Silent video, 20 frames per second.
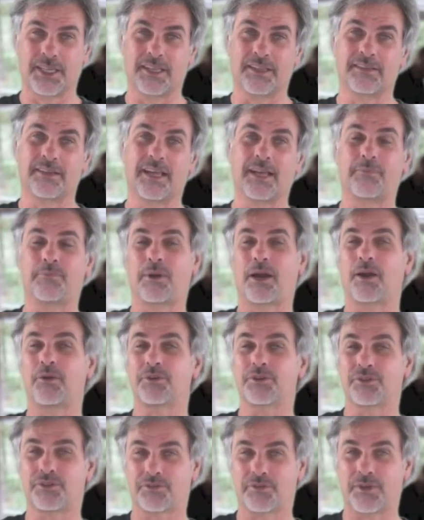is a
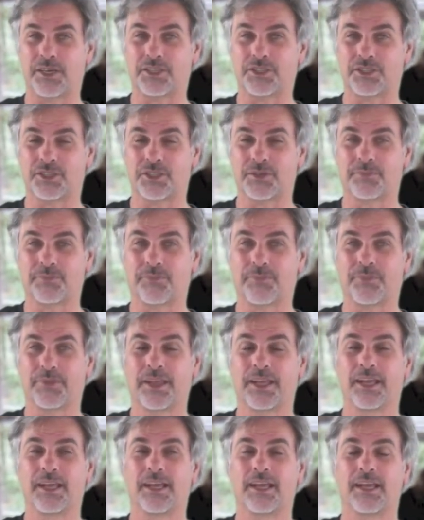power stretcher.
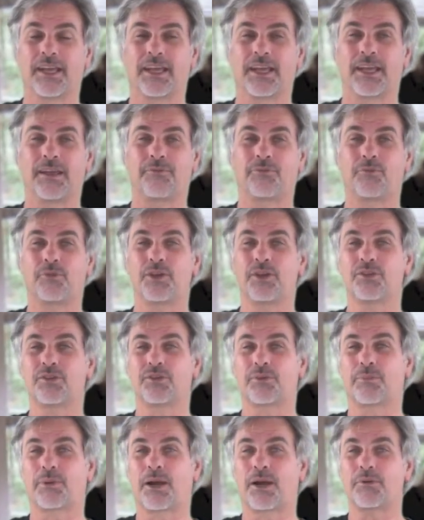If we use
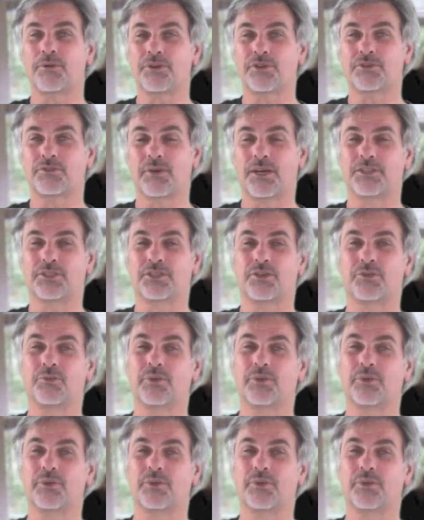a power stretcher,